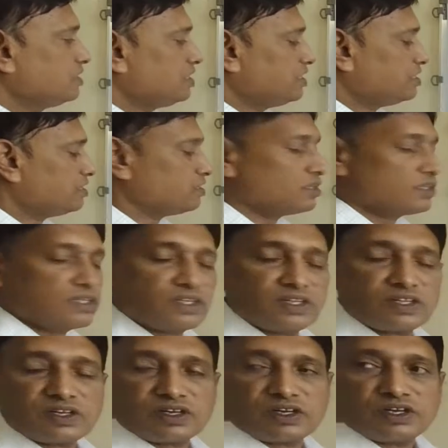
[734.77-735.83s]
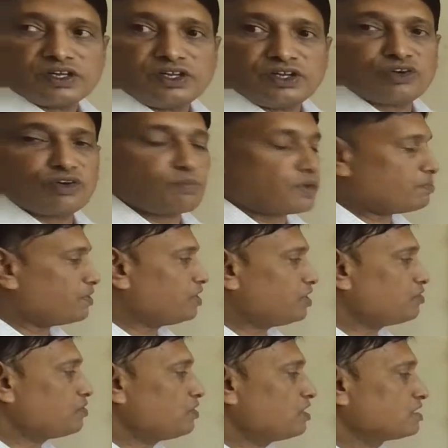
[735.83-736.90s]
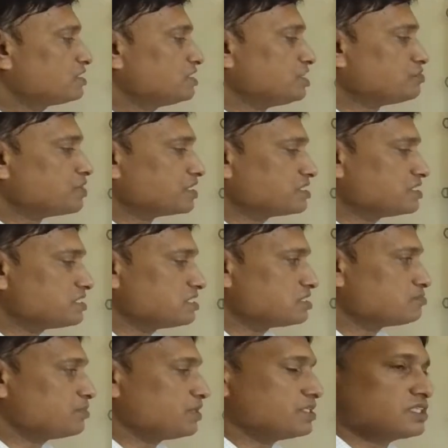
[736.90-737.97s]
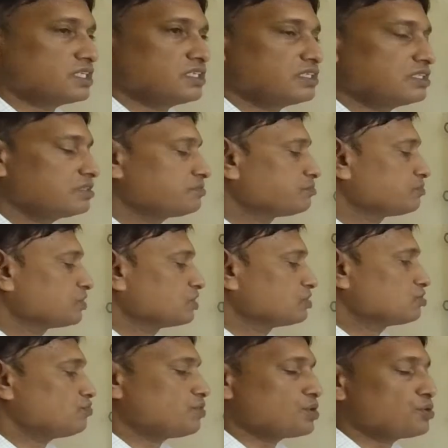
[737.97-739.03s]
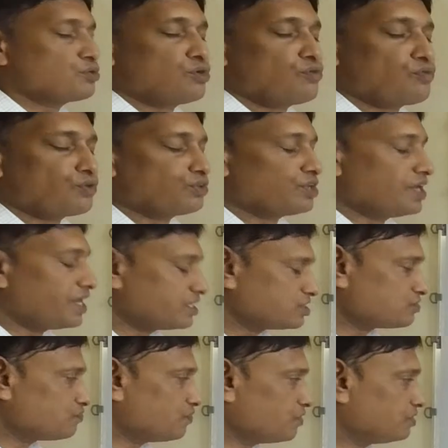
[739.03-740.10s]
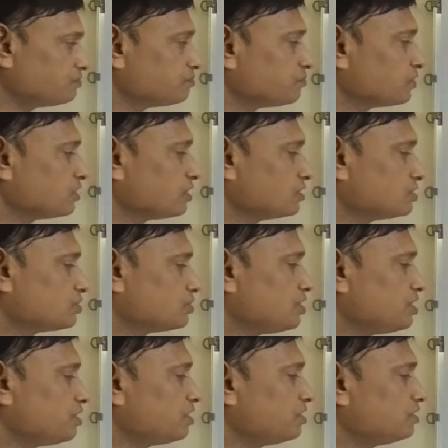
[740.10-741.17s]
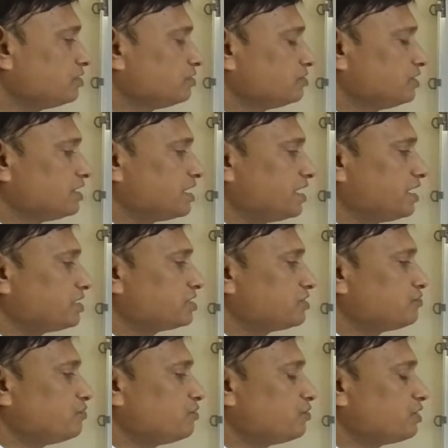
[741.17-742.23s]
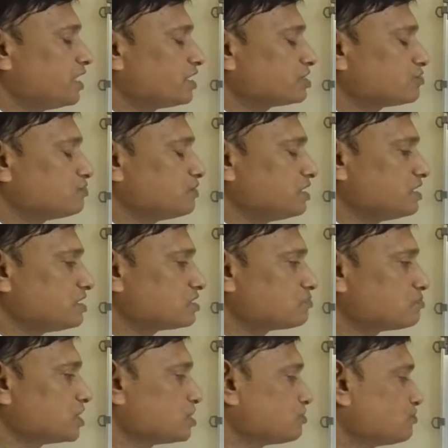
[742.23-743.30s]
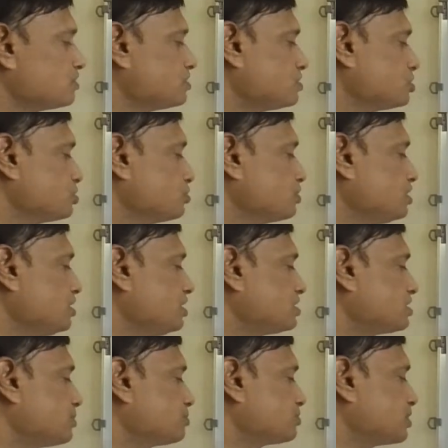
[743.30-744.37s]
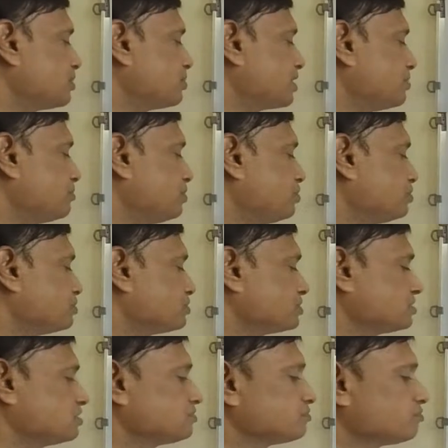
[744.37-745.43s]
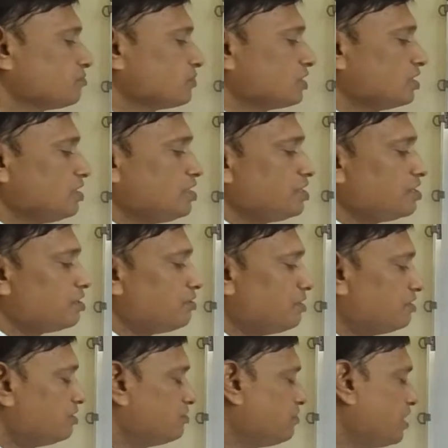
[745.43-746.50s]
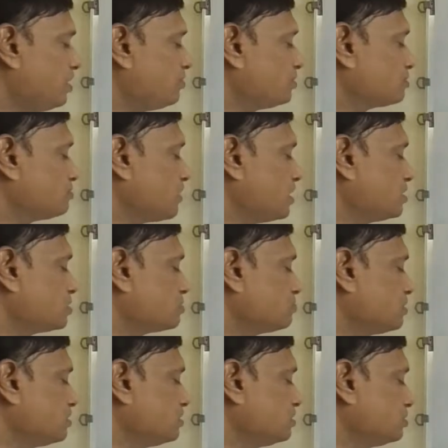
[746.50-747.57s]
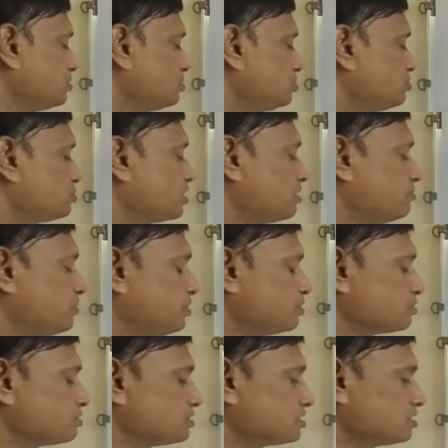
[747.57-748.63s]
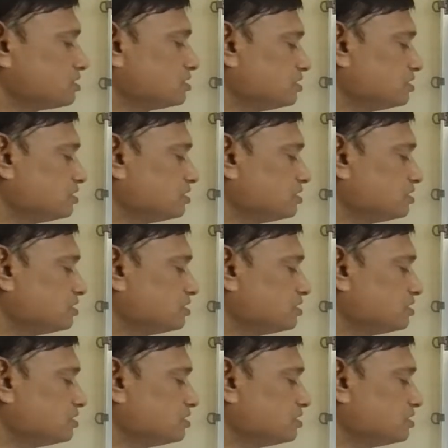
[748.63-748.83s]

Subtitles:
Here, no perpendicular C2 axis is present. So we have to go for the next one. So here, the character for next one is +1, so A subscript can be used. Here, the value is -1, 2 can be used.